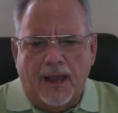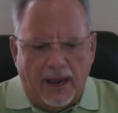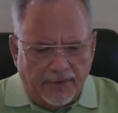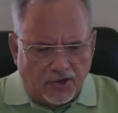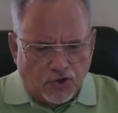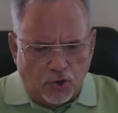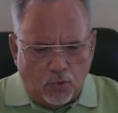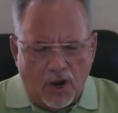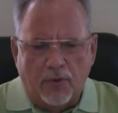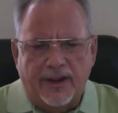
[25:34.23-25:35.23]
I'm not sure
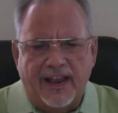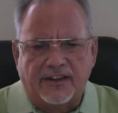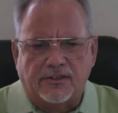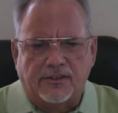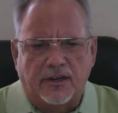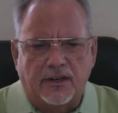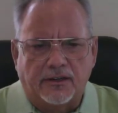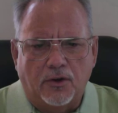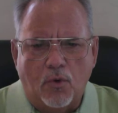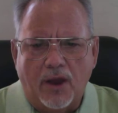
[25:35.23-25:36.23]
why we had,
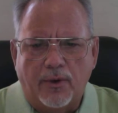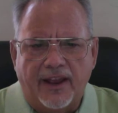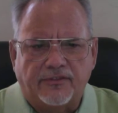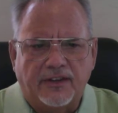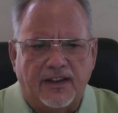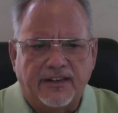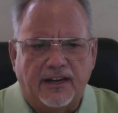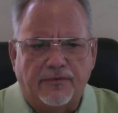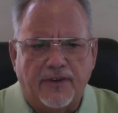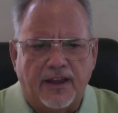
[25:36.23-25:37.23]
why we have to
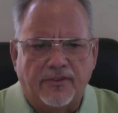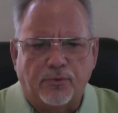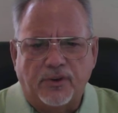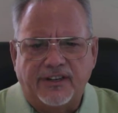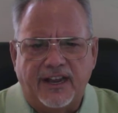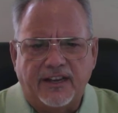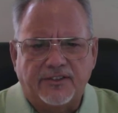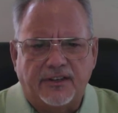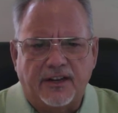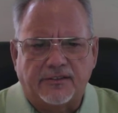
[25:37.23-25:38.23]
identify 3 days,
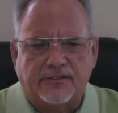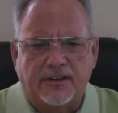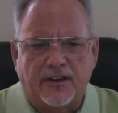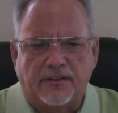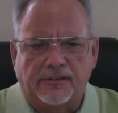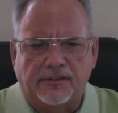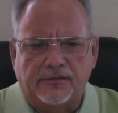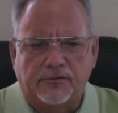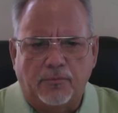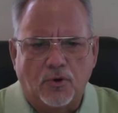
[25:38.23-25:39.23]
and that
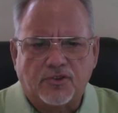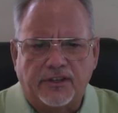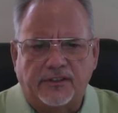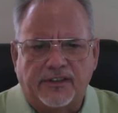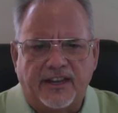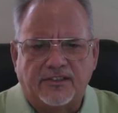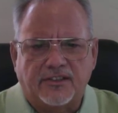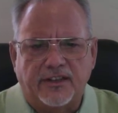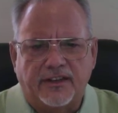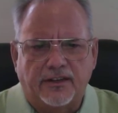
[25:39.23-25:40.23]
mostly takes
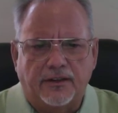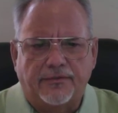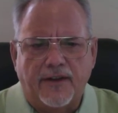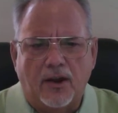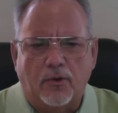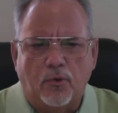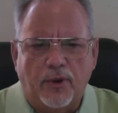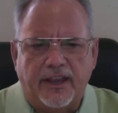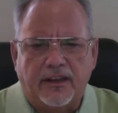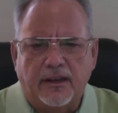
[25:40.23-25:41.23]
us like into the following
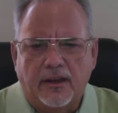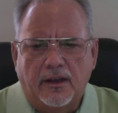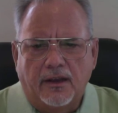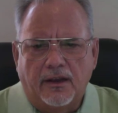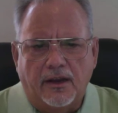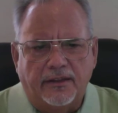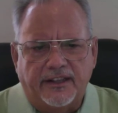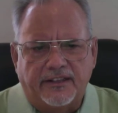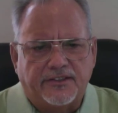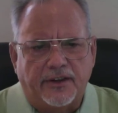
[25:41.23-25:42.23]
week.
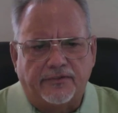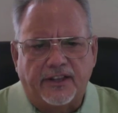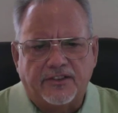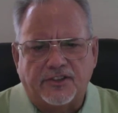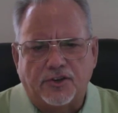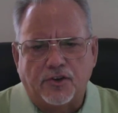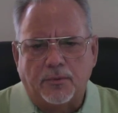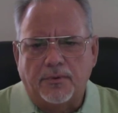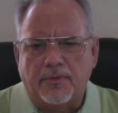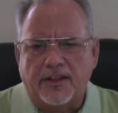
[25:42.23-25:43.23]
That stuff that's
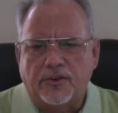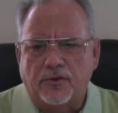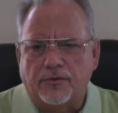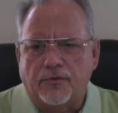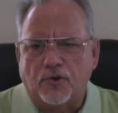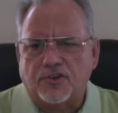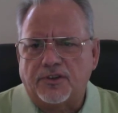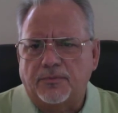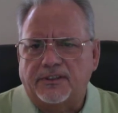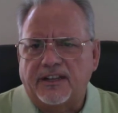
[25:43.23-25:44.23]
determined by the
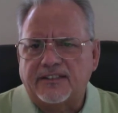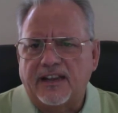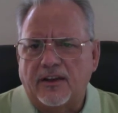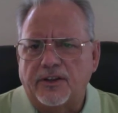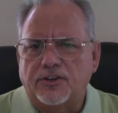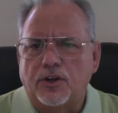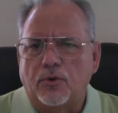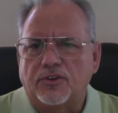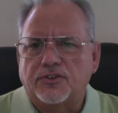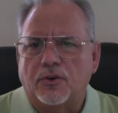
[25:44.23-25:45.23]
university, but that's how they do
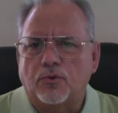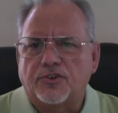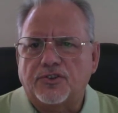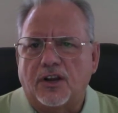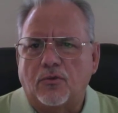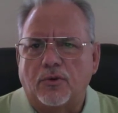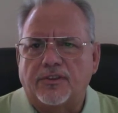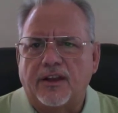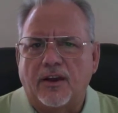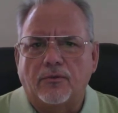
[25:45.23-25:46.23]
it, so we're stuck
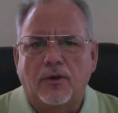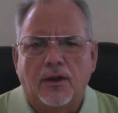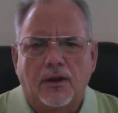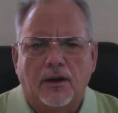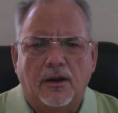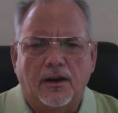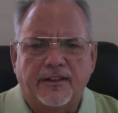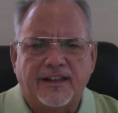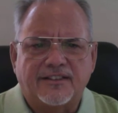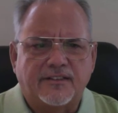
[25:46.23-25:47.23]
with how
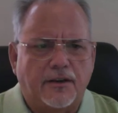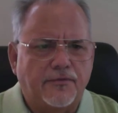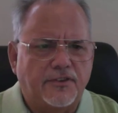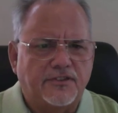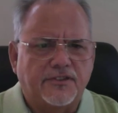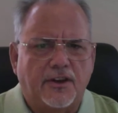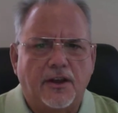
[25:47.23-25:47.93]
that stuff is